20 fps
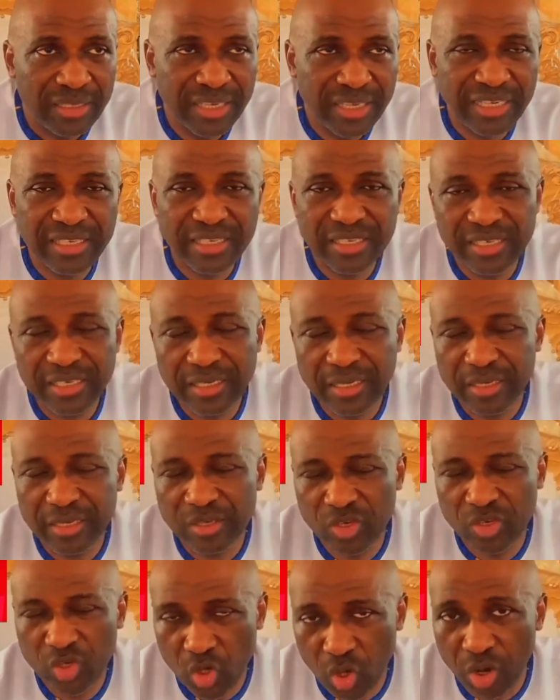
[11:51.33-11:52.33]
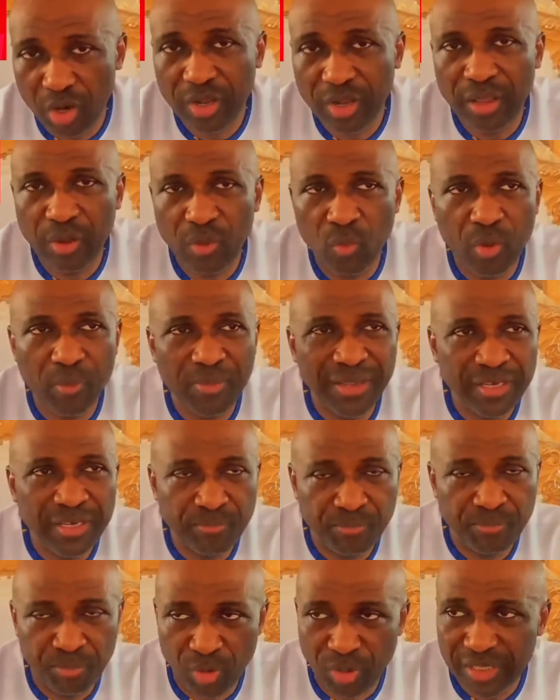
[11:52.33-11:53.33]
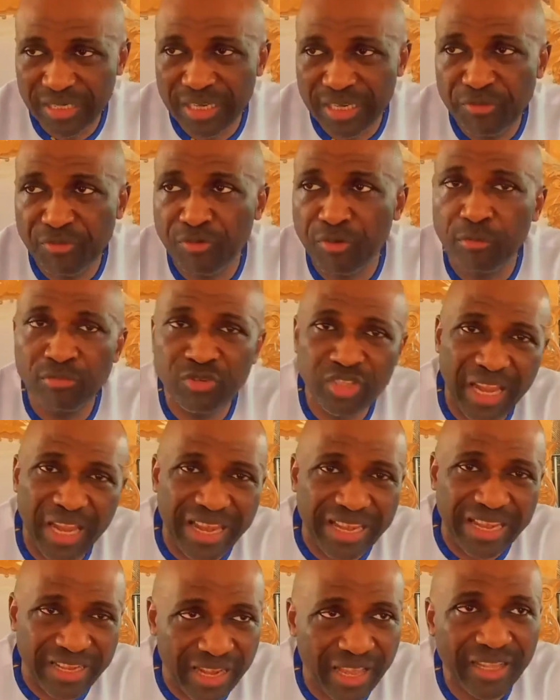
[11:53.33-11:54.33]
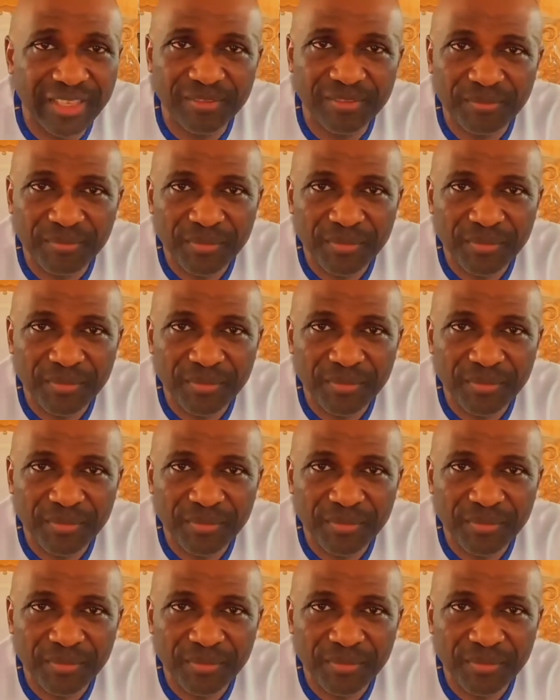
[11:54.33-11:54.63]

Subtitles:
This drug will be imported from China.